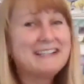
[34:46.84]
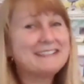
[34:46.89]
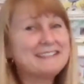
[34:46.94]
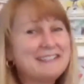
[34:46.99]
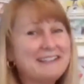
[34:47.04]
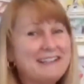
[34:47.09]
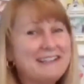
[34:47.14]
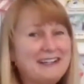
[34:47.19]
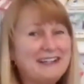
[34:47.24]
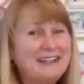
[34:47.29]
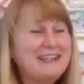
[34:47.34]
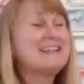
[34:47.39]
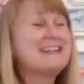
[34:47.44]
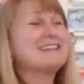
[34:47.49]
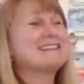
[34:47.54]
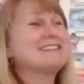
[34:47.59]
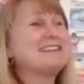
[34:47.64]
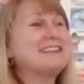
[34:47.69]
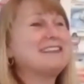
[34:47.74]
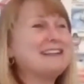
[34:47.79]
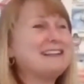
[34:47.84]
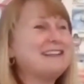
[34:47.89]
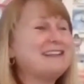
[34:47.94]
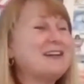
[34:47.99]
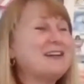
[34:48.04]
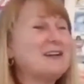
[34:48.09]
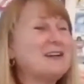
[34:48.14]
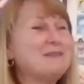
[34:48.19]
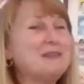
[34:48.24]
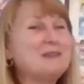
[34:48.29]
Sorry to
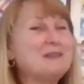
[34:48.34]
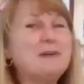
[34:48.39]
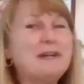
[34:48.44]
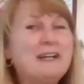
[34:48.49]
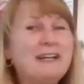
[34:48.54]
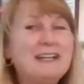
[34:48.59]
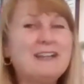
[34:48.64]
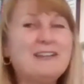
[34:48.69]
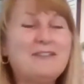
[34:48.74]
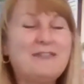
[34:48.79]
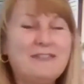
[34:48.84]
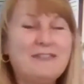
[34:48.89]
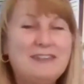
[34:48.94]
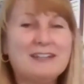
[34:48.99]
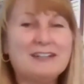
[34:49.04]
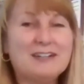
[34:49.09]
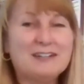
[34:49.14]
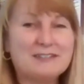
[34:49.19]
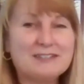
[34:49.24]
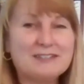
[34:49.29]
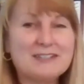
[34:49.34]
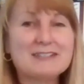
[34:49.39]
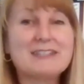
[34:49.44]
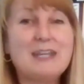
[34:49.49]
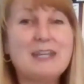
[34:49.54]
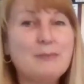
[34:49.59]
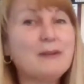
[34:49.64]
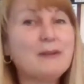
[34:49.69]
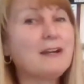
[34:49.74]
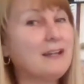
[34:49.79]
alarm you, but if you know, just
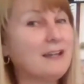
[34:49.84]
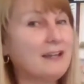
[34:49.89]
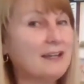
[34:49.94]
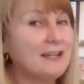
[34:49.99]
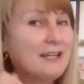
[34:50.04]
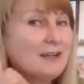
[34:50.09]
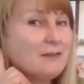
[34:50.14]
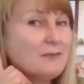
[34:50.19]
keep an eye on it.